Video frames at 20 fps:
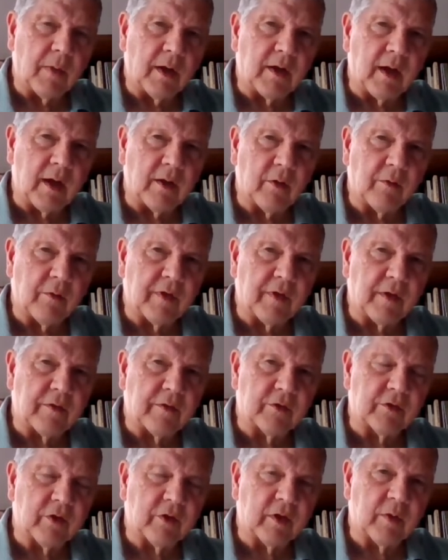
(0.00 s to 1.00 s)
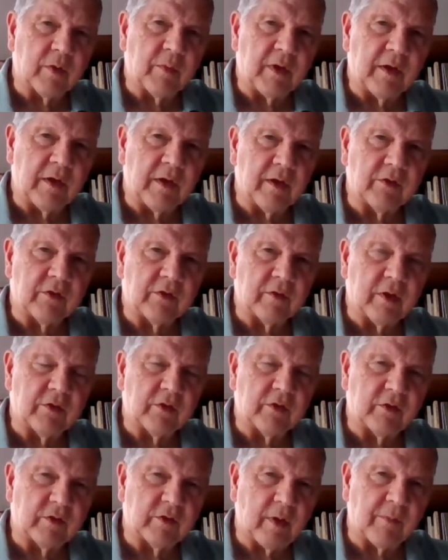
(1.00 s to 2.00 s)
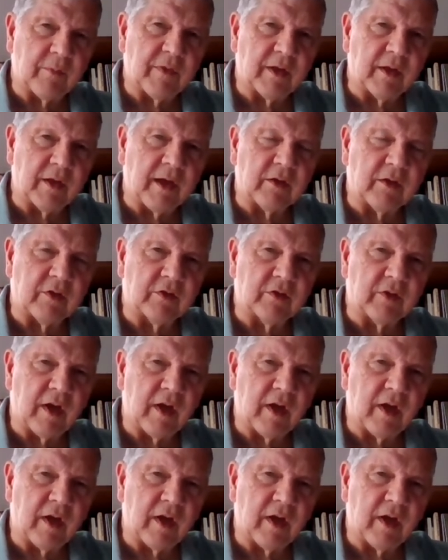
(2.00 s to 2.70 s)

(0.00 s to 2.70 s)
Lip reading: I don't think there's going to be this is something, like you said,